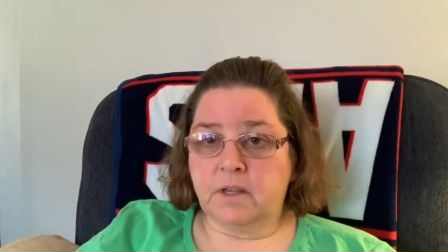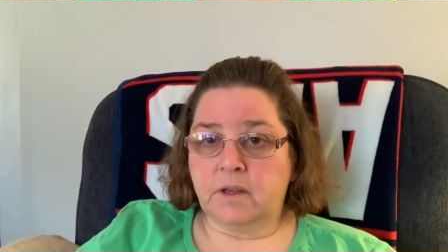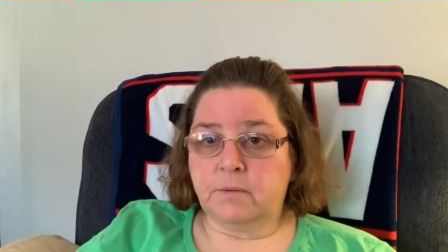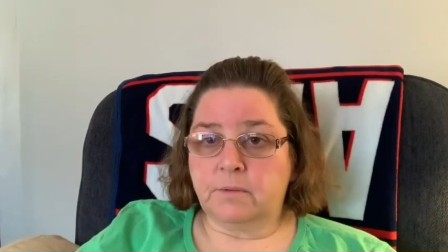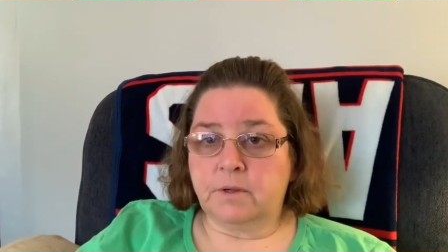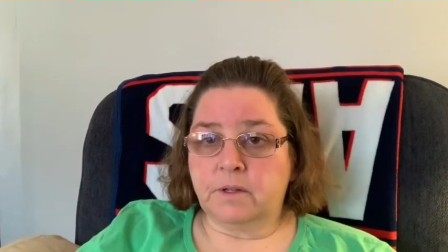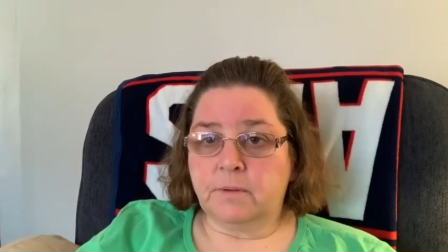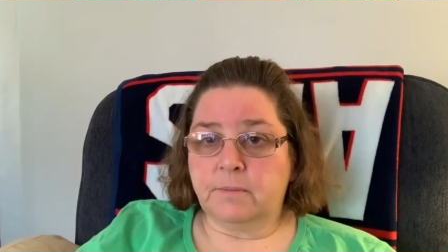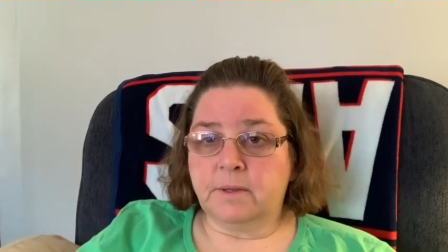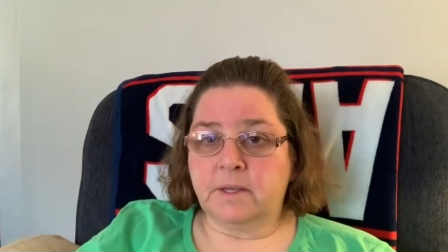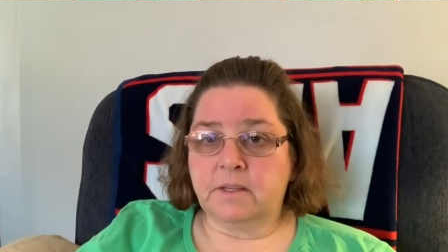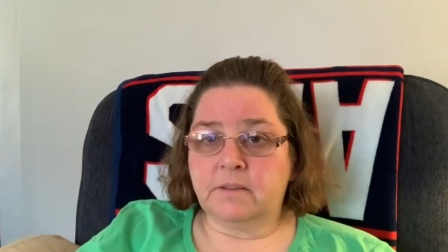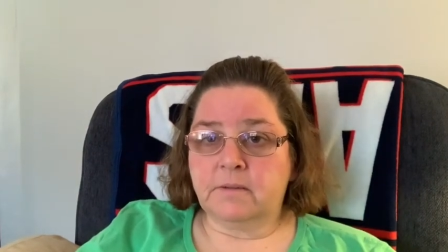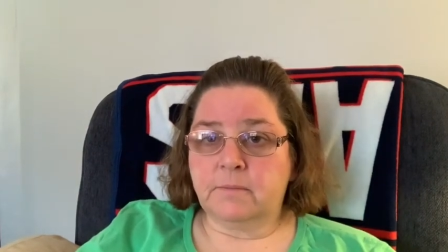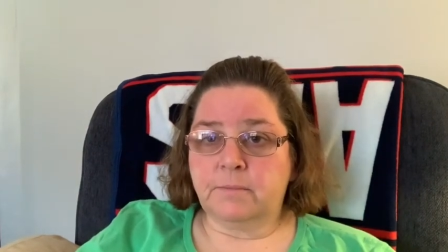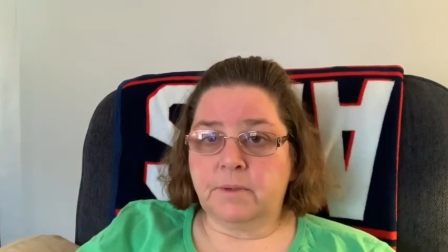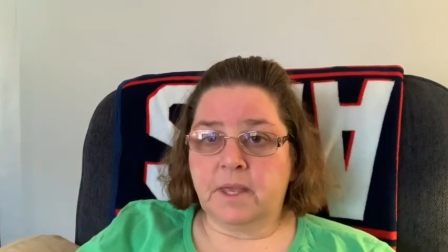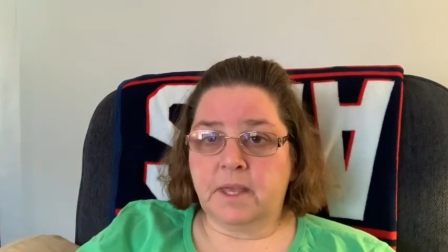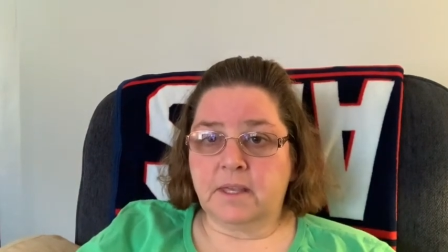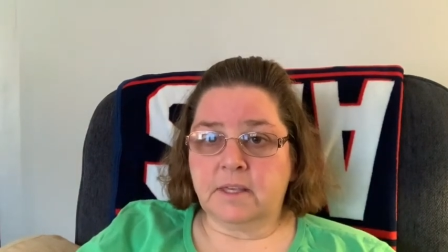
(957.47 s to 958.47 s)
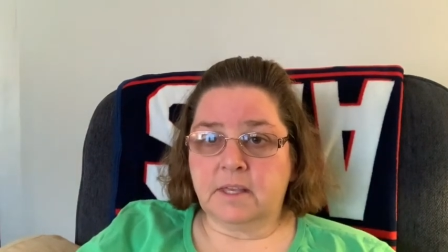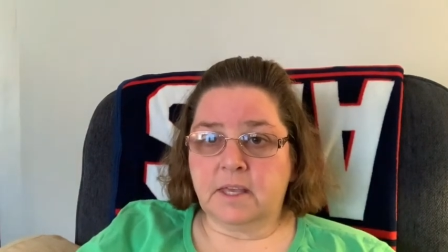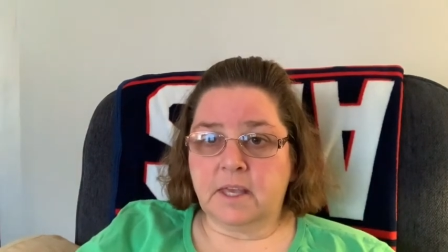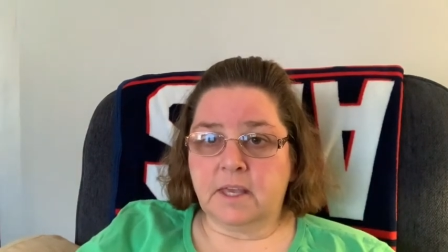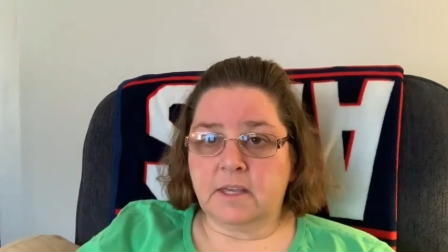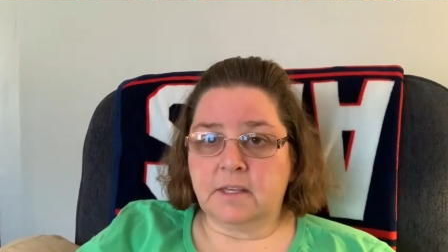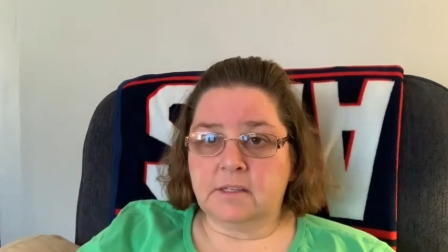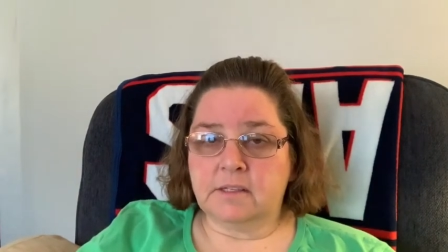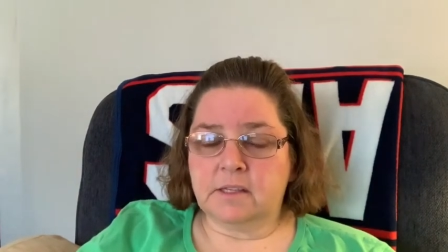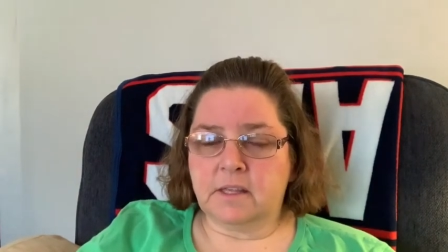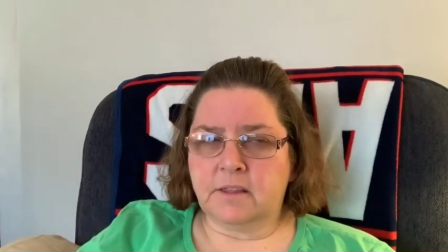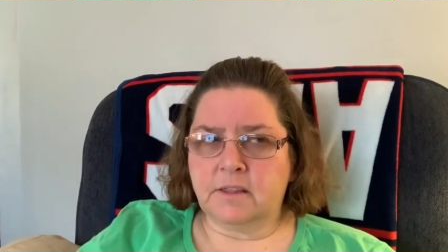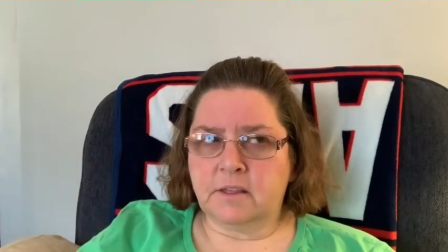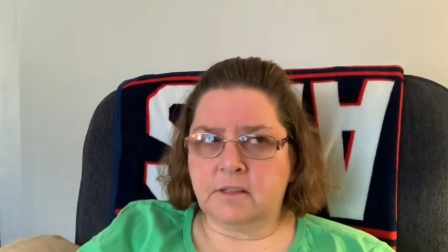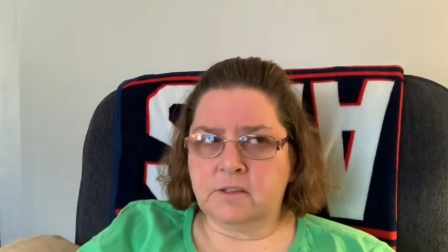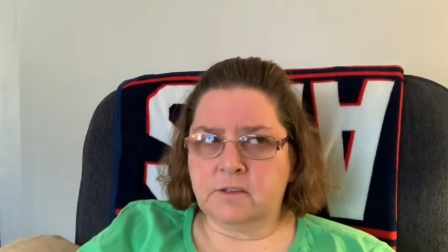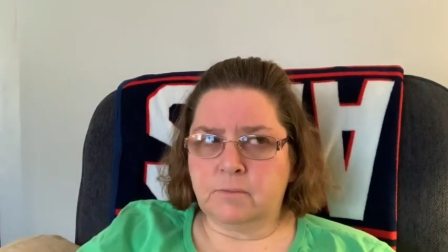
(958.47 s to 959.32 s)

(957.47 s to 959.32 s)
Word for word: I'm going to make some pancakes, I think